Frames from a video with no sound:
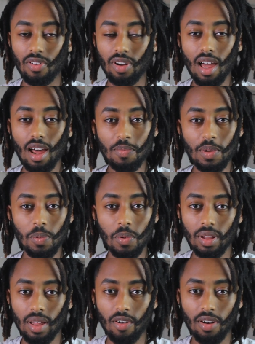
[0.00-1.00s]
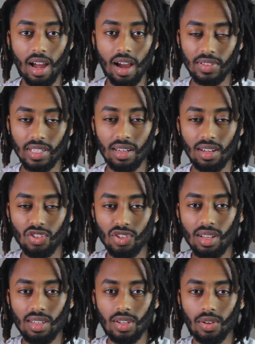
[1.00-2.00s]
for a lot of people they already have skinny
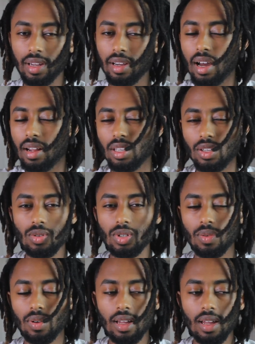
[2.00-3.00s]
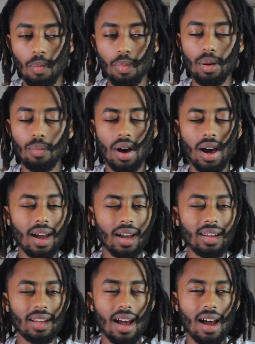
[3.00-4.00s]
dreads so they kind of used to it but mine